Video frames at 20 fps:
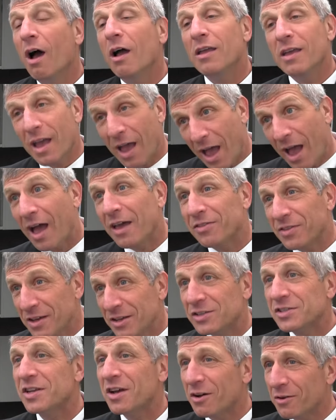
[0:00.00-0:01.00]
Yeah, I
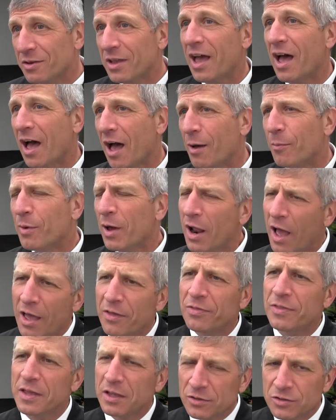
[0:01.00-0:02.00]
think so, yeah. But I
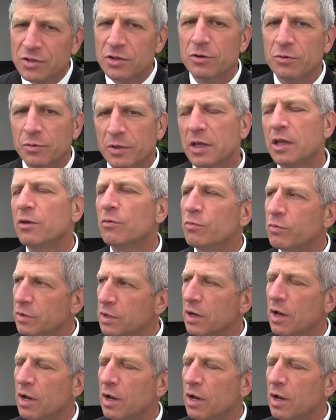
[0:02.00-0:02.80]
think too, he